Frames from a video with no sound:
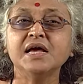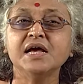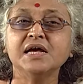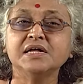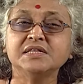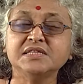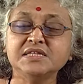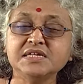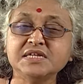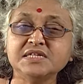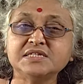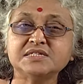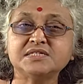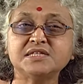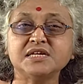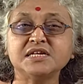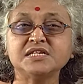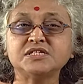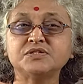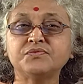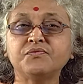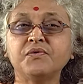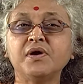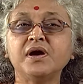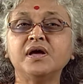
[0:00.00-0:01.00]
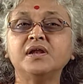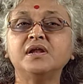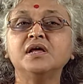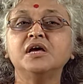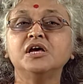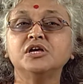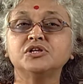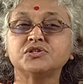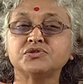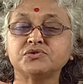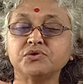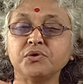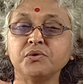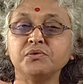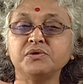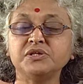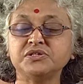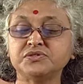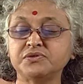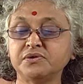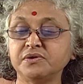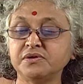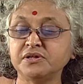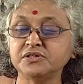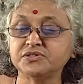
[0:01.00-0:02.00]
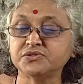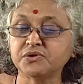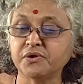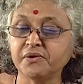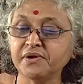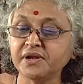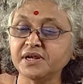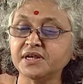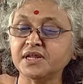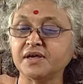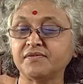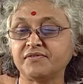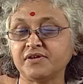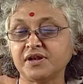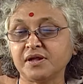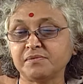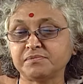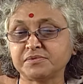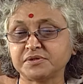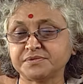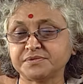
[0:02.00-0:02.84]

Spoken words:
these things were slowly developed.